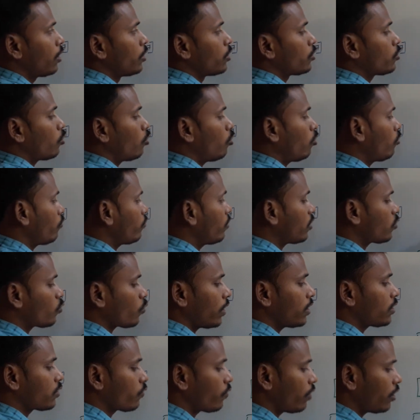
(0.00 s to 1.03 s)
so this y
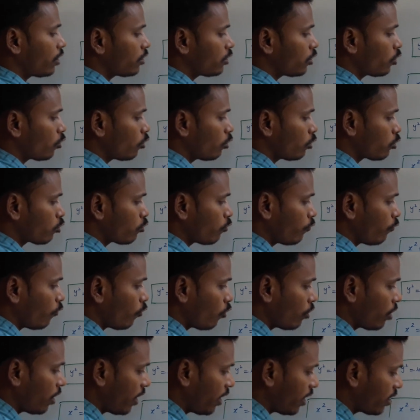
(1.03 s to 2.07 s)
square is equals to
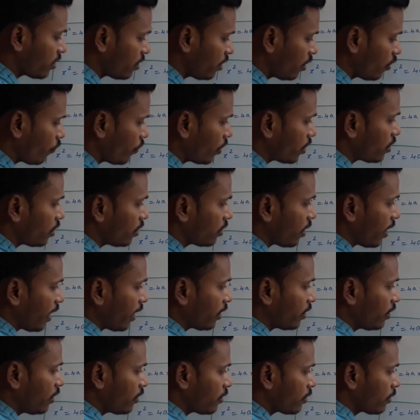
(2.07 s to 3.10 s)
4ax equation is
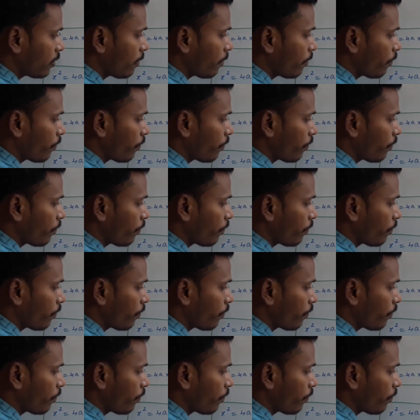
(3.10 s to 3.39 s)
like this.